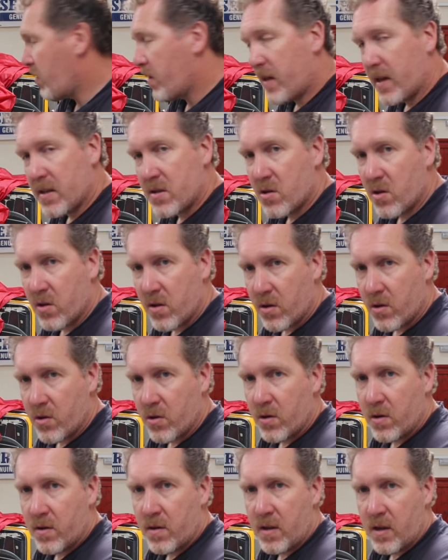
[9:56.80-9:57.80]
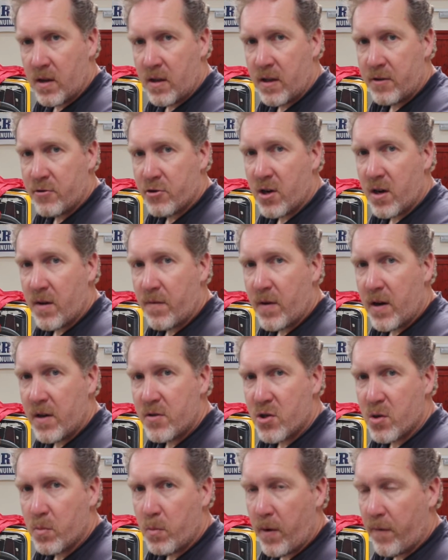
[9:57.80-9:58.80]
that's going to go, and I'm trying to
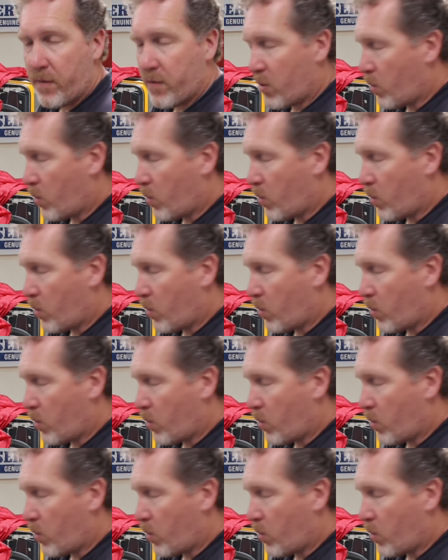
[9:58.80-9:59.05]
find somewhere for a